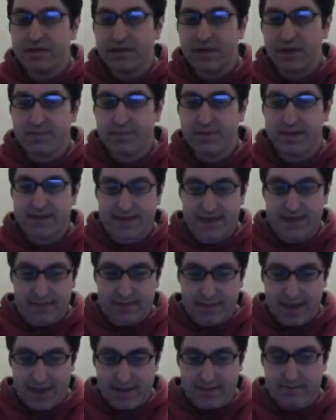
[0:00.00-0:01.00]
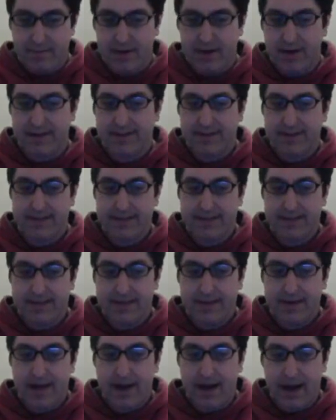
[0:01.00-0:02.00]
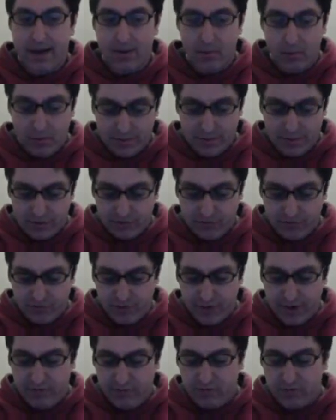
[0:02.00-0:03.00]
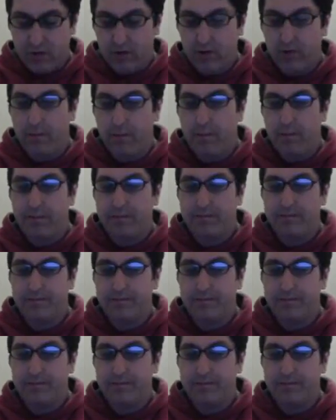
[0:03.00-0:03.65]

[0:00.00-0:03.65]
So please keep that in mind. I want to re-roll.